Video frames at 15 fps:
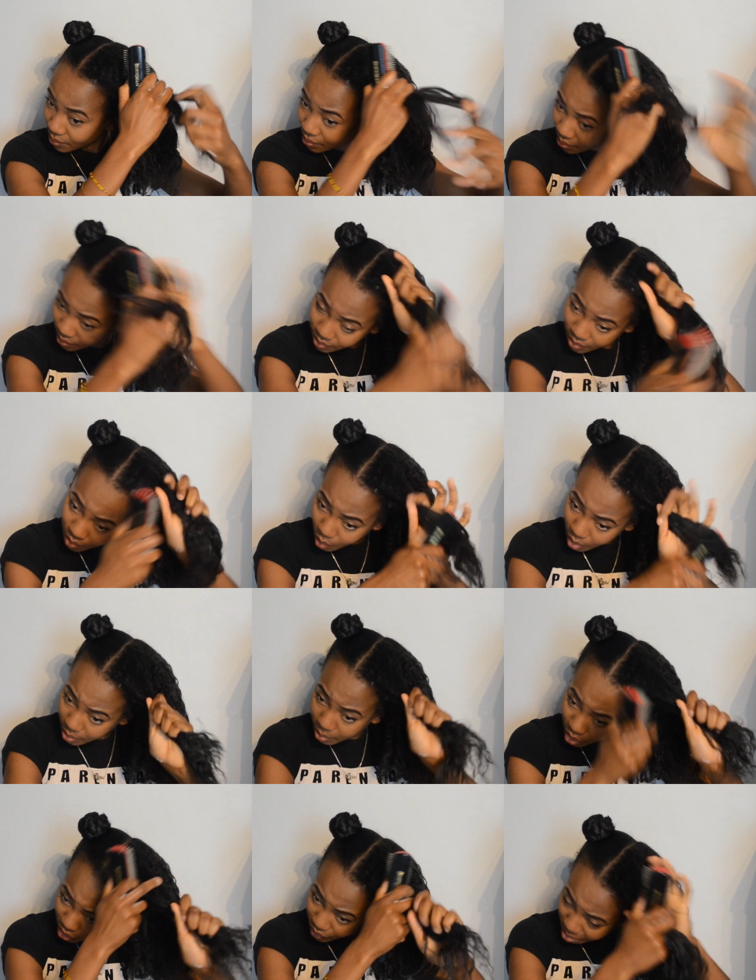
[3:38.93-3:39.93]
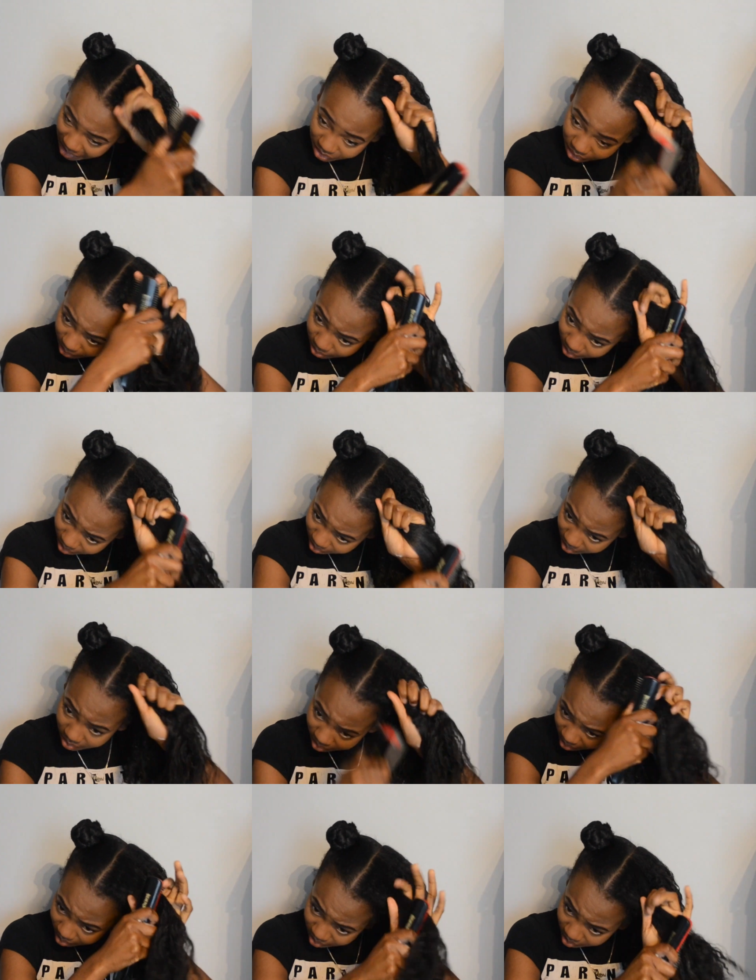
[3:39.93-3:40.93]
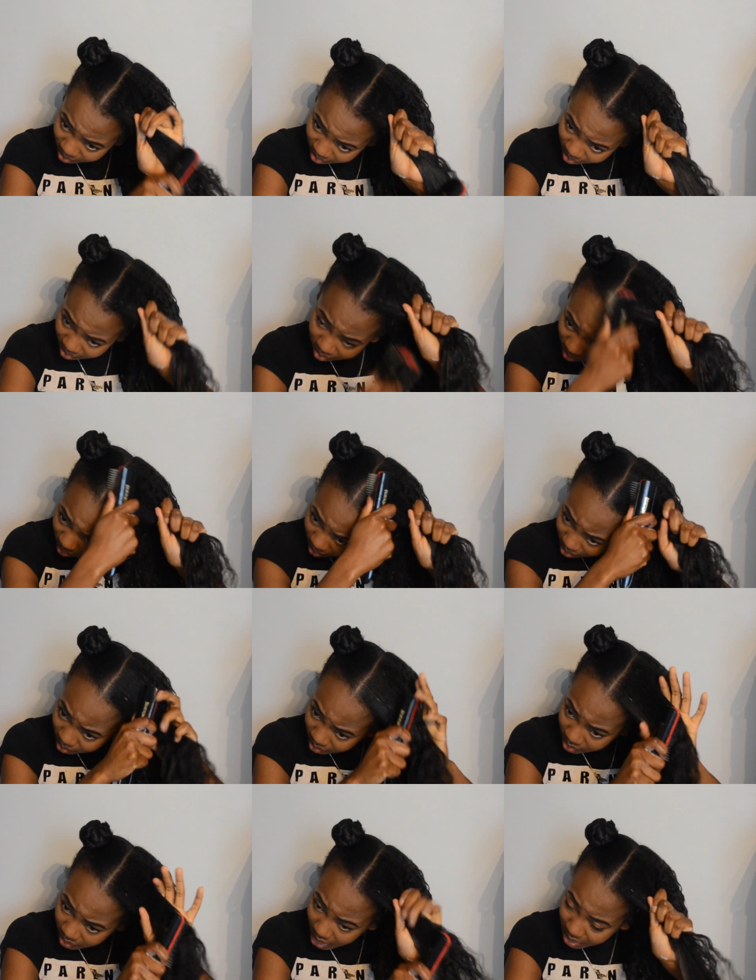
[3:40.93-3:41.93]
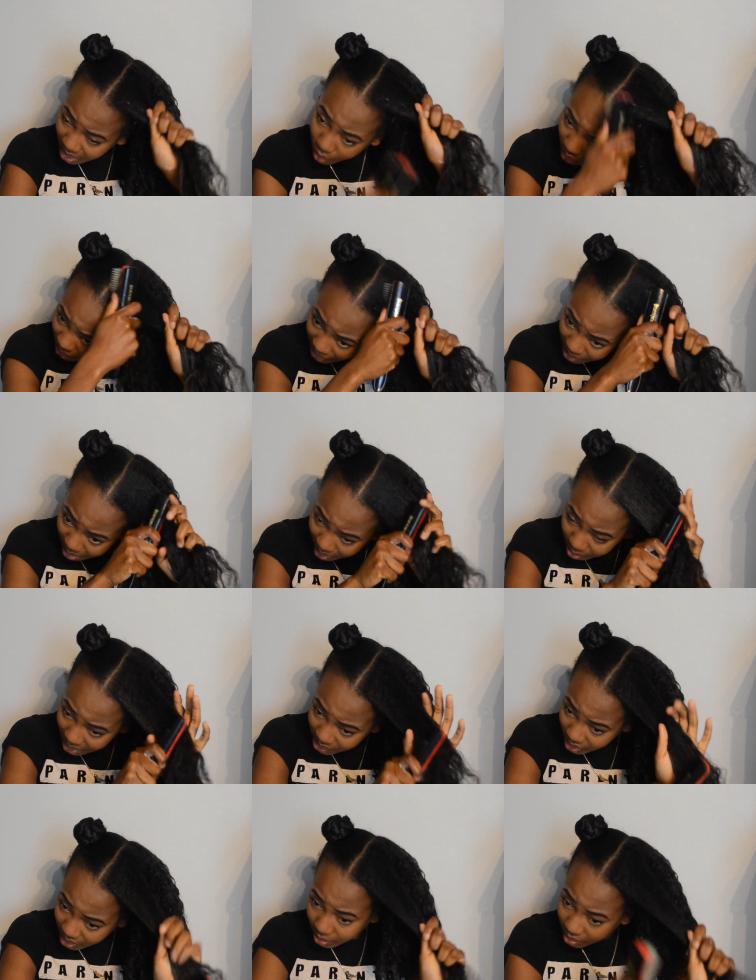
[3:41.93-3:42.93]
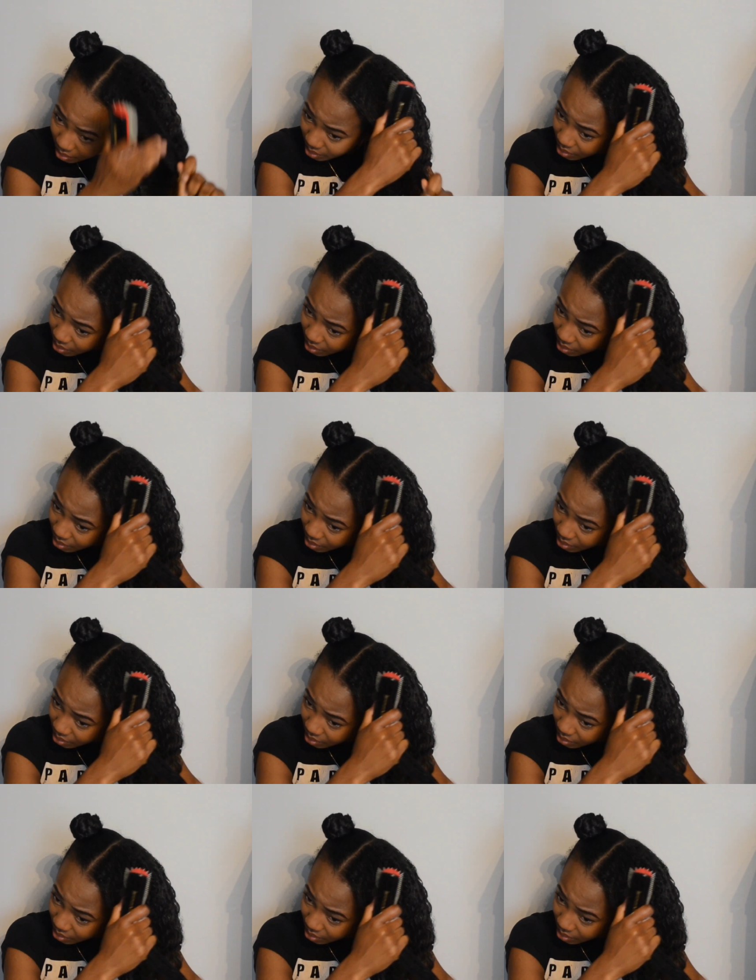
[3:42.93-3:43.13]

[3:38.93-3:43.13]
I hung up and said I'd call you in the morning.